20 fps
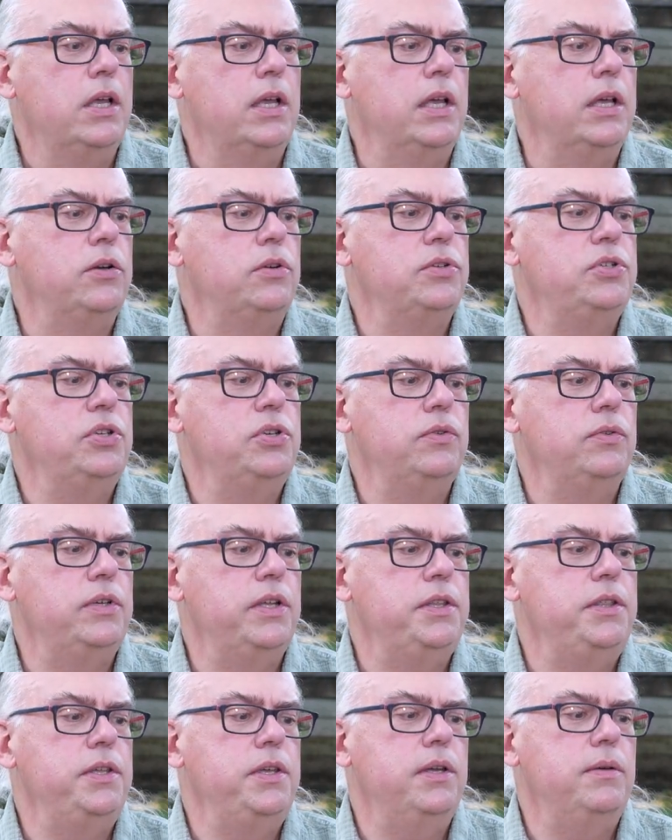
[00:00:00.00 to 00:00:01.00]
It'll do
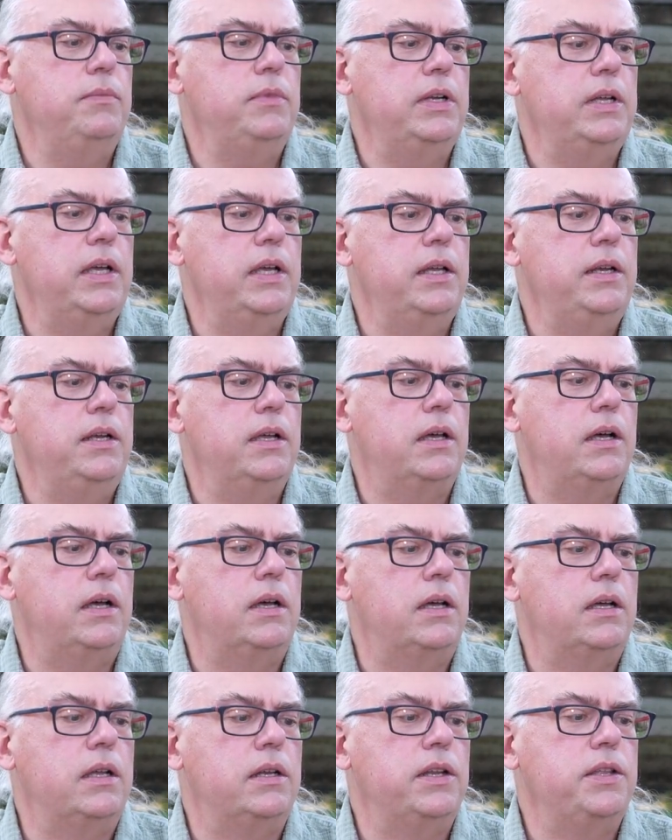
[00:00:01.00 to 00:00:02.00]
lithium lead
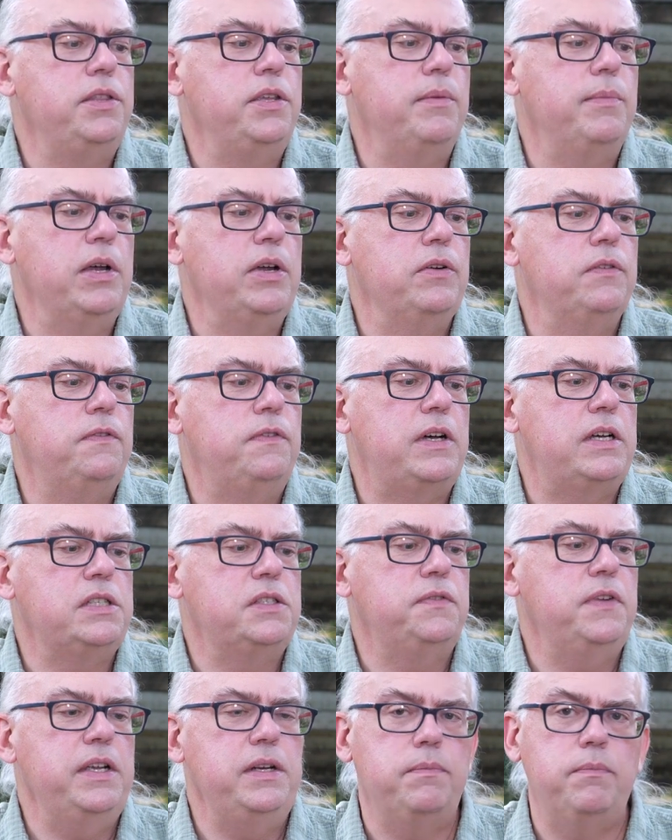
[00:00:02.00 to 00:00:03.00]
uh, lithium iron
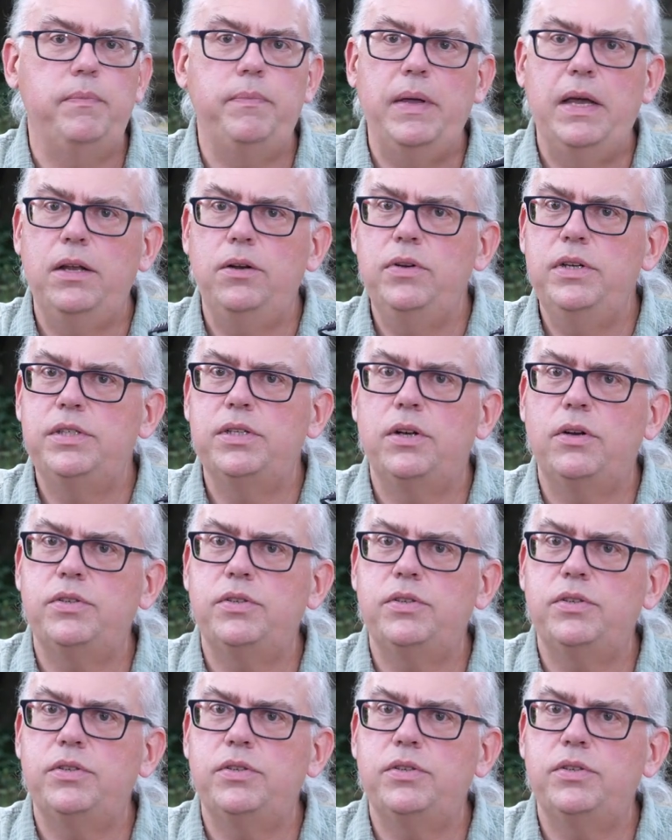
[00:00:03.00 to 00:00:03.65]
phosphate batteries.